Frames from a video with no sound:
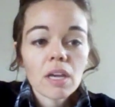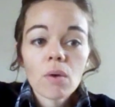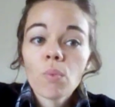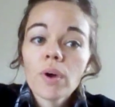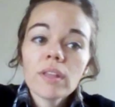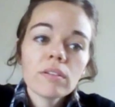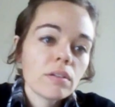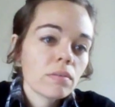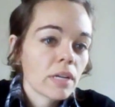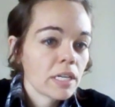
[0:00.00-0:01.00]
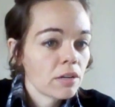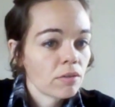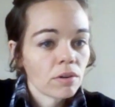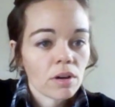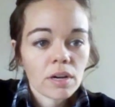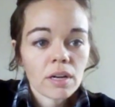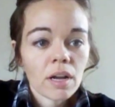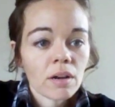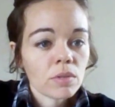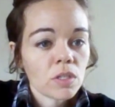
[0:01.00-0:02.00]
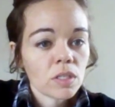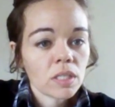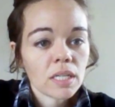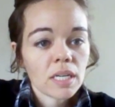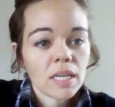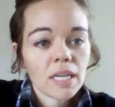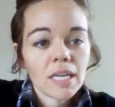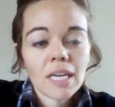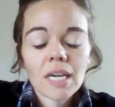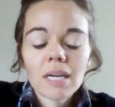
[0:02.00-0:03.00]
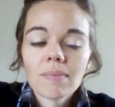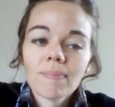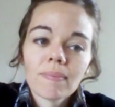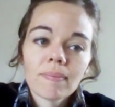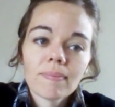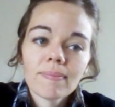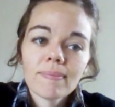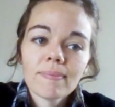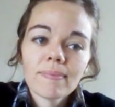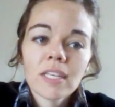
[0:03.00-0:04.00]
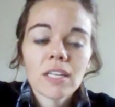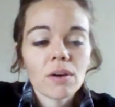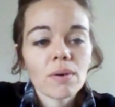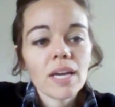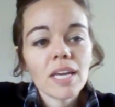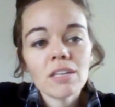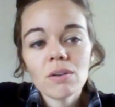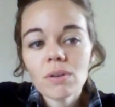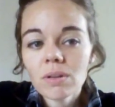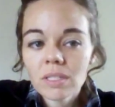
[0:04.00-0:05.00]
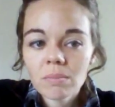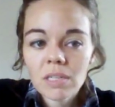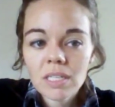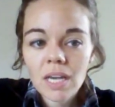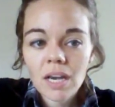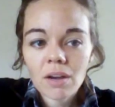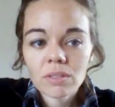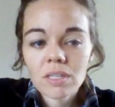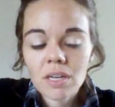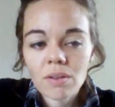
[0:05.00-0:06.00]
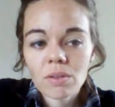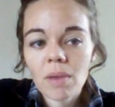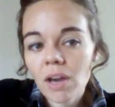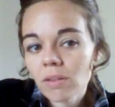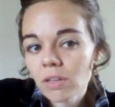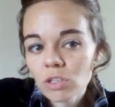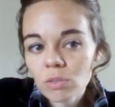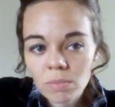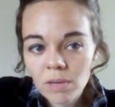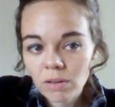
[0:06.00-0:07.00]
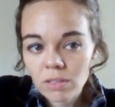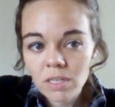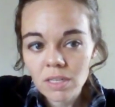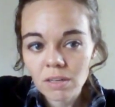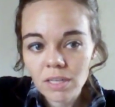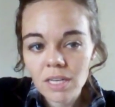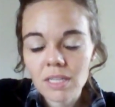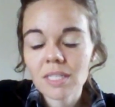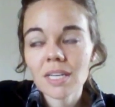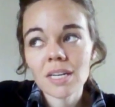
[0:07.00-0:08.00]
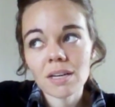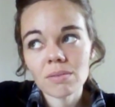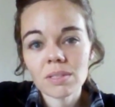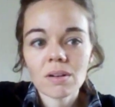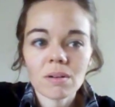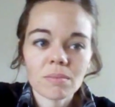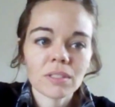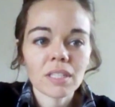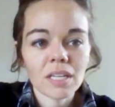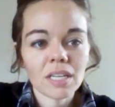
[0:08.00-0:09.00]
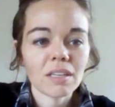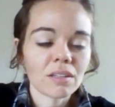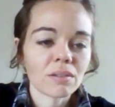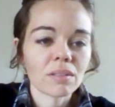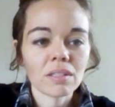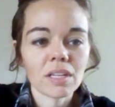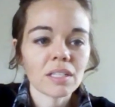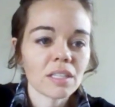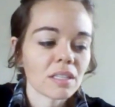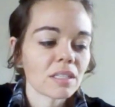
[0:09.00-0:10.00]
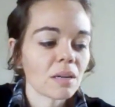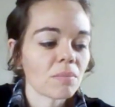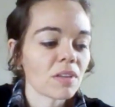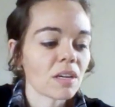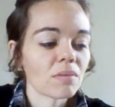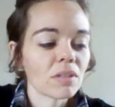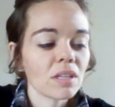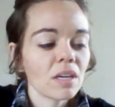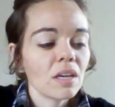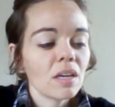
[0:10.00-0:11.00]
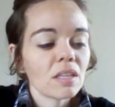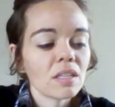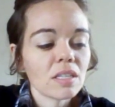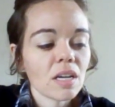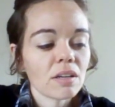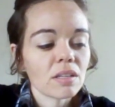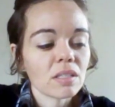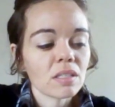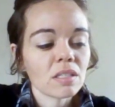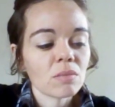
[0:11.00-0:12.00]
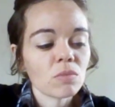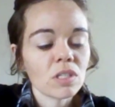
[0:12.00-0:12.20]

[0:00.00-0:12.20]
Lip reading: Whether you like it or not, I would just say, you don't go to somebody's house and tell them how they should be parenting their kids. And I would almost say, it's slightly the same thing with the Italian system.